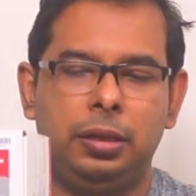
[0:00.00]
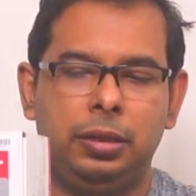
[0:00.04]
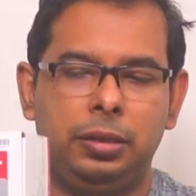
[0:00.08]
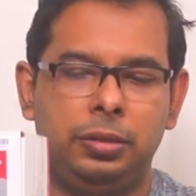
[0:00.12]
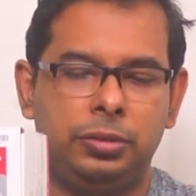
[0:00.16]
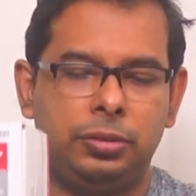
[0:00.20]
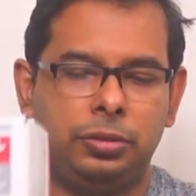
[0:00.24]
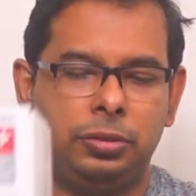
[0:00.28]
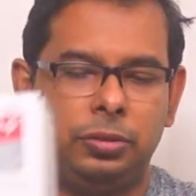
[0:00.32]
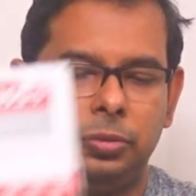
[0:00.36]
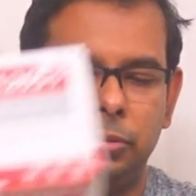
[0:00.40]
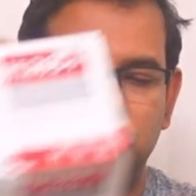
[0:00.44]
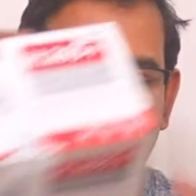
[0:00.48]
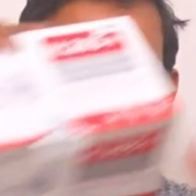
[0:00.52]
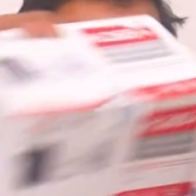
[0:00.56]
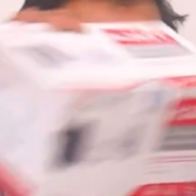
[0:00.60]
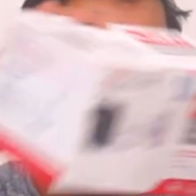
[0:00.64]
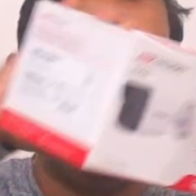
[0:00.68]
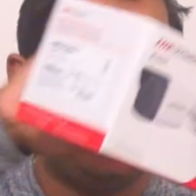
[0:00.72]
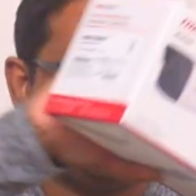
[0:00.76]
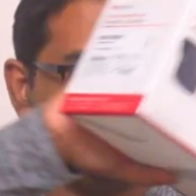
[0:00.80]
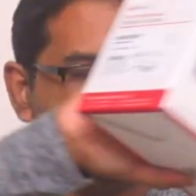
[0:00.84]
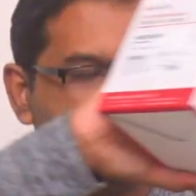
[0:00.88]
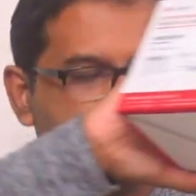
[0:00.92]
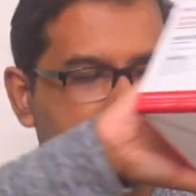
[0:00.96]
So
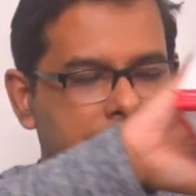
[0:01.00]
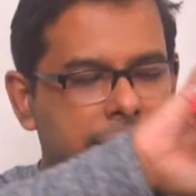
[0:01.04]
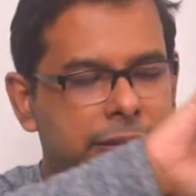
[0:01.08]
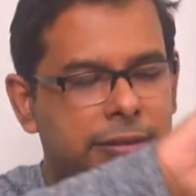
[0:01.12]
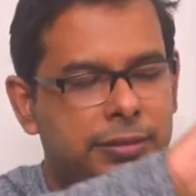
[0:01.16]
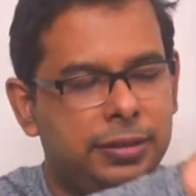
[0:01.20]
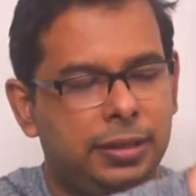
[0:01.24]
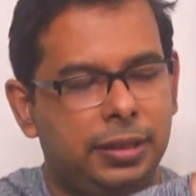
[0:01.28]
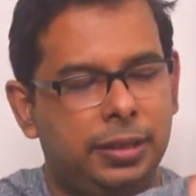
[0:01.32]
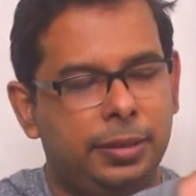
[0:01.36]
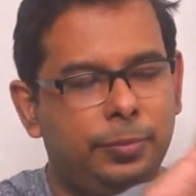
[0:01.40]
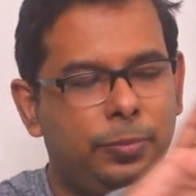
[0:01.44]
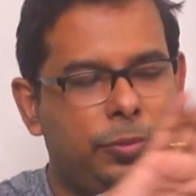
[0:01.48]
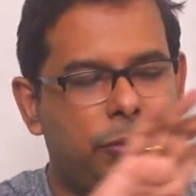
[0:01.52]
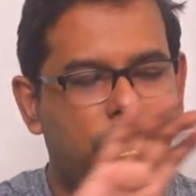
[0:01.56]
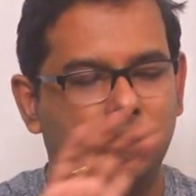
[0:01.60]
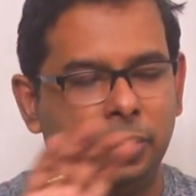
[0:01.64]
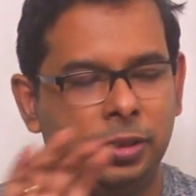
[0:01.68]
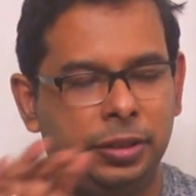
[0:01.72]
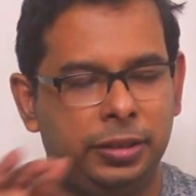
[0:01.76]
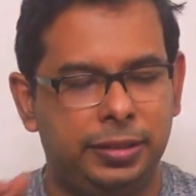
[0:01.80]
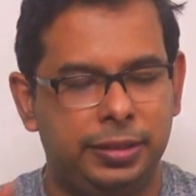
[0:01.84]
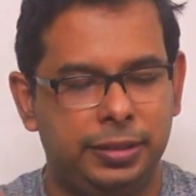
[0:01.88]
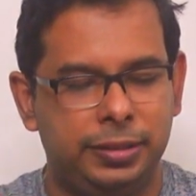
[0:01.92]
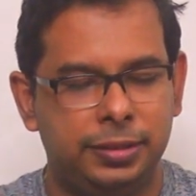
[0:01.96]
that is the reason I
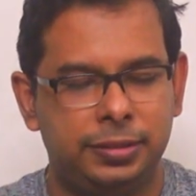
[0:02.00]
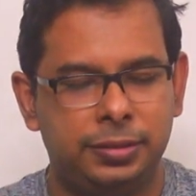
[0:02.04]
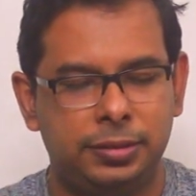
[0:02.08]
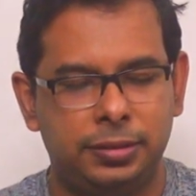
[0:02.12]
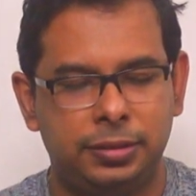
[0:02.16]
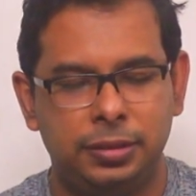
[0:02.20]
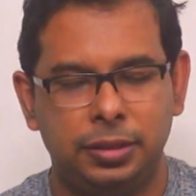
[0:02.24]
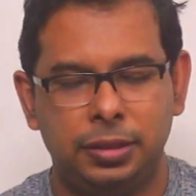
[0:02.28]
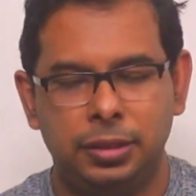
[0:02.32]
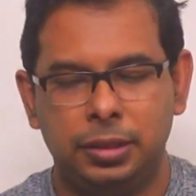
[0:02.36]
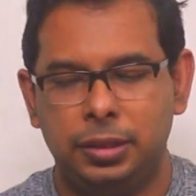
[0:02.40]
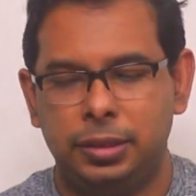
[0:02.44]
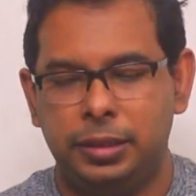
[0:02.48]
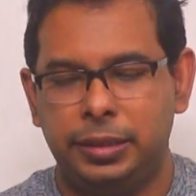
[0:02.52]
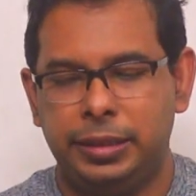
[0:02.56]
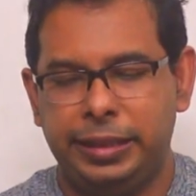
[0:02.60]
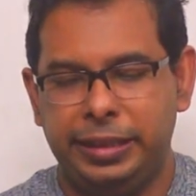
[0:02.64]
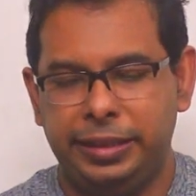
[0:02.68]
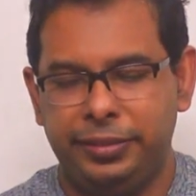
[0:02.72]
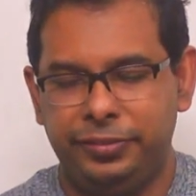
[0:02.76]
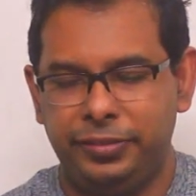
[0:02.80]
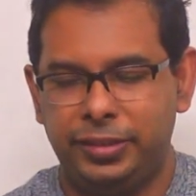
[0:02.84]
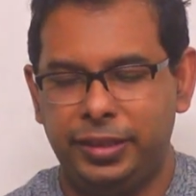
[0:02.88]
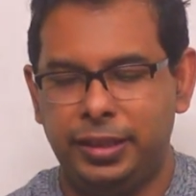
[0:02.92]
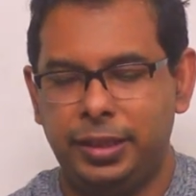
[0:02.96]
brought this
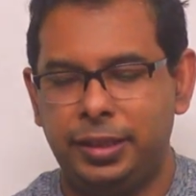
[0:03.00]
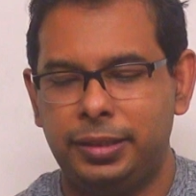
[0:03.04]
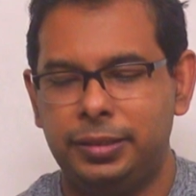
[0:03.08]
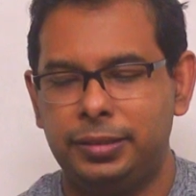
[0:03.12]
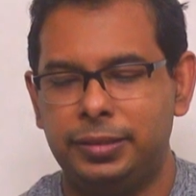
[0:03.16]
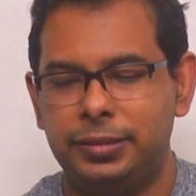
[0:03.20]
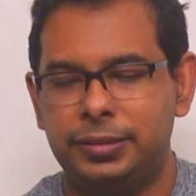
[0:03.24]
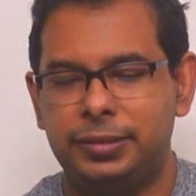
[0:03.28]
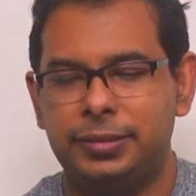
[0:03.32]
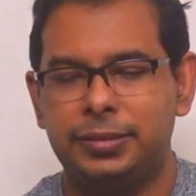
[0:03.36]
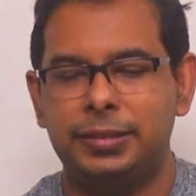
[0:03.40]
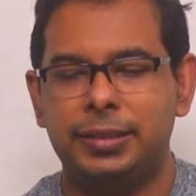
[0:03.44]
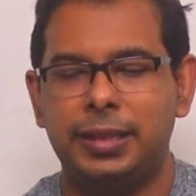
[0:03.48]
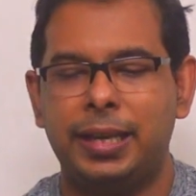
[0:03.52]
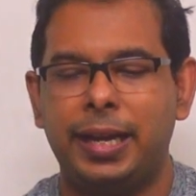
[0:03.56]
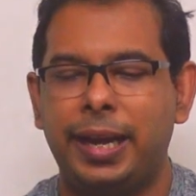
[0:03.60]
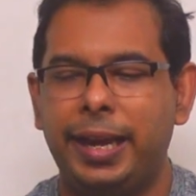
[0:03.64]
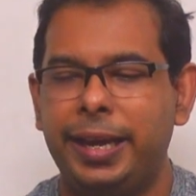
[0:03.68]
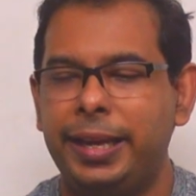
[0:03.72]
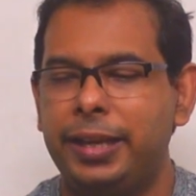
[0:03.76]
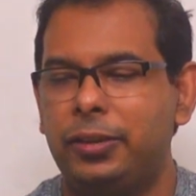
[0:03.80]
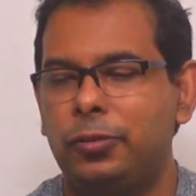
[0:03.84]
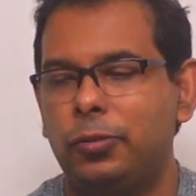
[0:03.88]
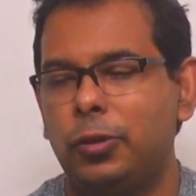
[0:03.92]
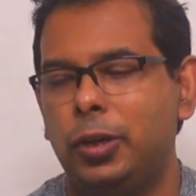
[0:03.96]
DVR. This is a
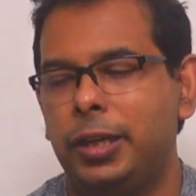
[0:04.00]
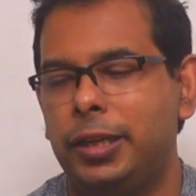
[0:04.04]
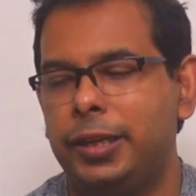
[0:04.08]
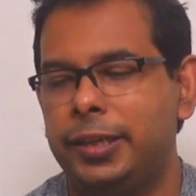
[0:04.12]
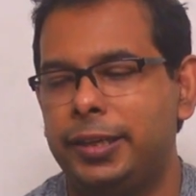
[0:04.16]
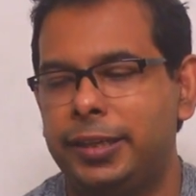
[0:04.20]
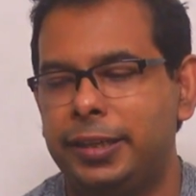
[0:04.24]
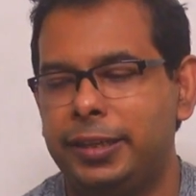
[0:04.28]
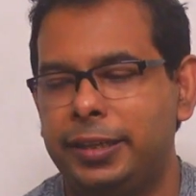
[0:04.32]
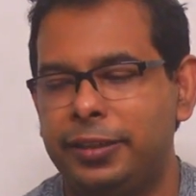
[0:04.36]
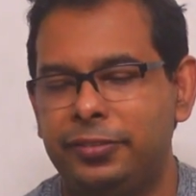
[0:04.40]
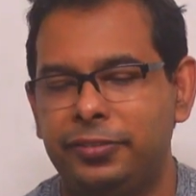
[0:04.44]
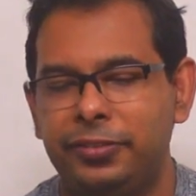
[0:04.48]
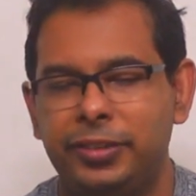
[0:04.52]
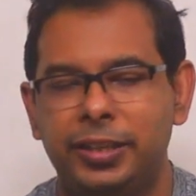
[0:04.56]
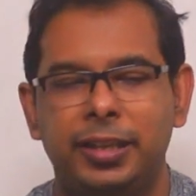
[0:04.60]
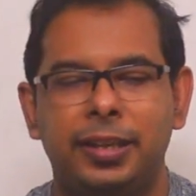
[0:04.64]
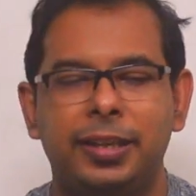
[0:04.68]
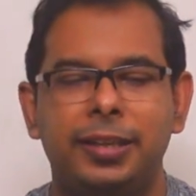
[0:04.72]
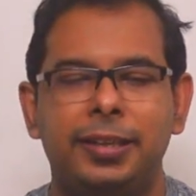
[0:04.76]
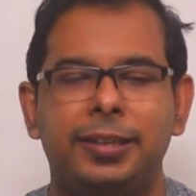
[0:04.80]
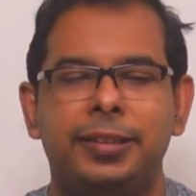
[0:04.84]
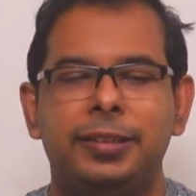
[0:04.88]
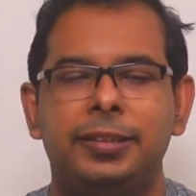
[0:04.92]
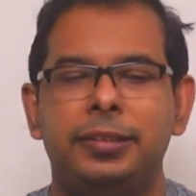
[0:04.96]
high quality
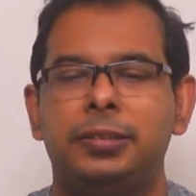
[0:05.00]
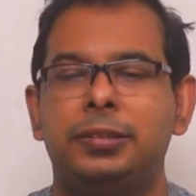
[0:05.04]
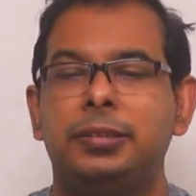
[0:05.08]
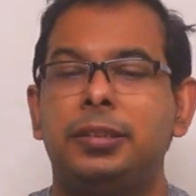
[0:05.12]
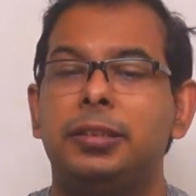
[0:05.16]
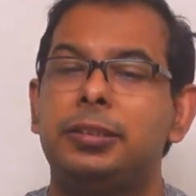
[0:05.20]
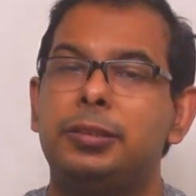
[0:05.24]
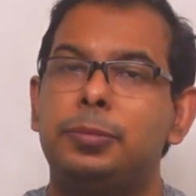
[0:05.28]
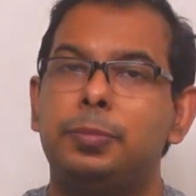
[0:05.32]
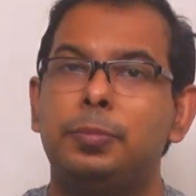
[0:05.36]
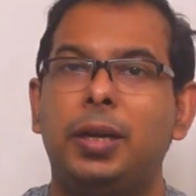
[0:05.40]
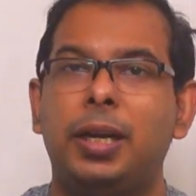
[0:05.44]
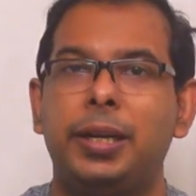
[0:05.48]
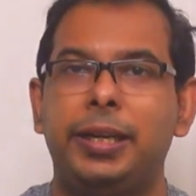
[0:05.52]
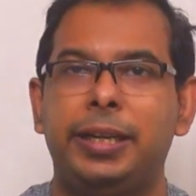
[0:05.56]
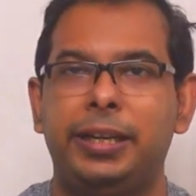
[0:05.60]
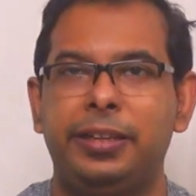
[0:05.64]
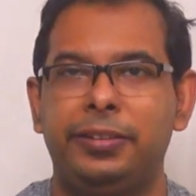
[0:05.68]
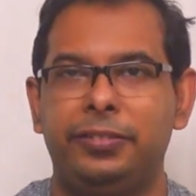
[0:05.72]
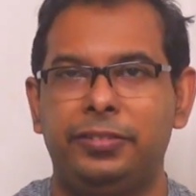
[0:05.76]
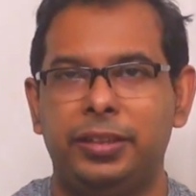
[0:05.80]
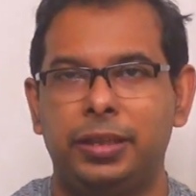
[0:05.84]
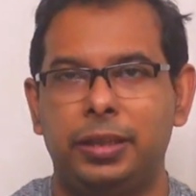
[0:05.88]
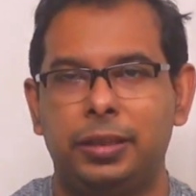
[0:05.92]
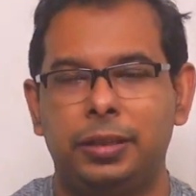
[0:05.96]
DVR and it's a smart
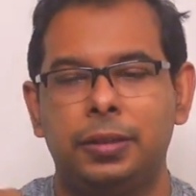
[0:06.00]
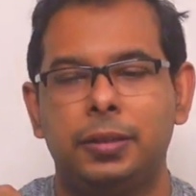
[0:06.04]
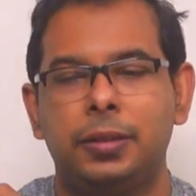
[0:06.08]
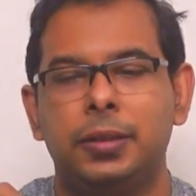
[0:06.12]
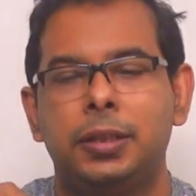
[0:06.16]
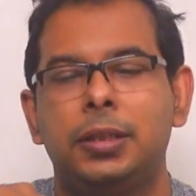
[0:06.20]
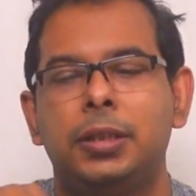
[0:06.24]
DVR.